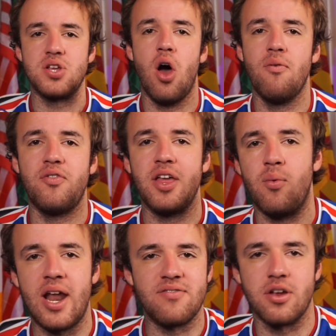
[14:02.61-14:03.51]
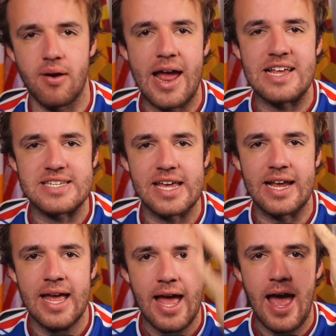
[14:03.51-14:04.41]
So hopefully whatever you're
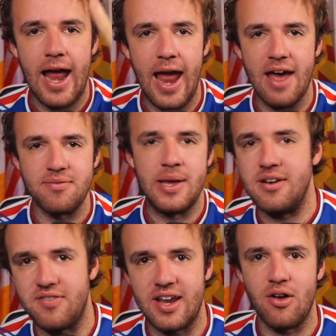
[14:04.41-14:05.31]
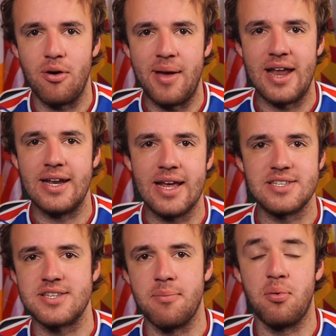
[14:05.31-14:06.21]
asking, I have made a video about it at
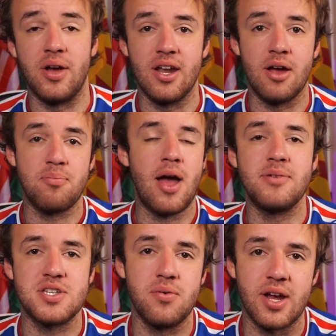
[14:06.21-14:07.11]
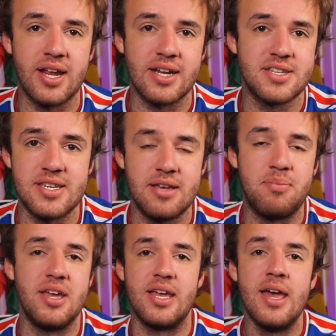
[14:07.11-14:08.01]
some point. Now I promise you we're gonna get a sneak
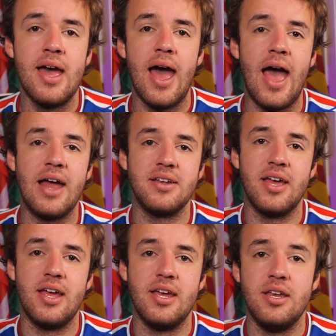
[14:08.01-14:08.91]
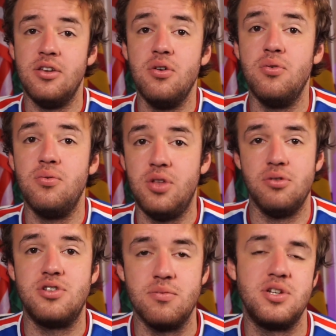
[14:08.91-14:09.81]
peek at a new
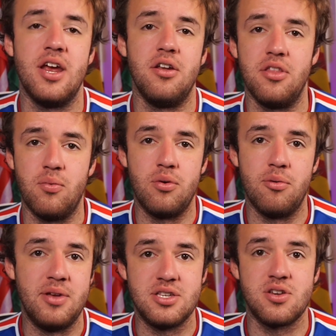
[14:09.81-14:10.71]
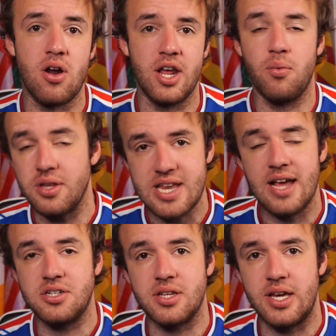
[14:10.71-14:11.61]
YouTube channel that we will be starting. Well,
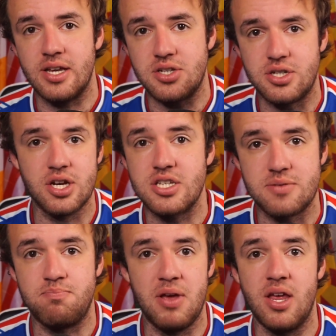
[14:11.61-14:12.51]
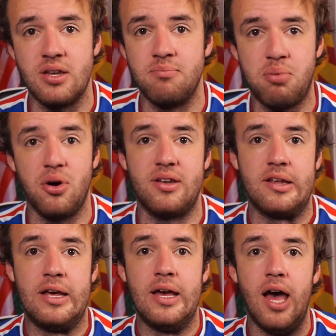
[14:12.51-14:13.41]
it's just been put
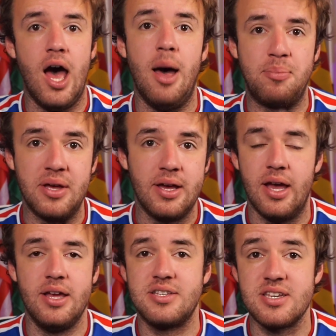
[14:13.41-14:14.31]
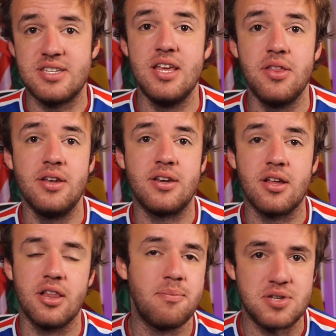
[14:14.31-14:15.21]
up. It's a Zealand
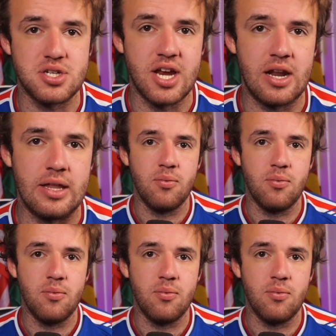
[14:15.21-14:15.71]
Clips channel.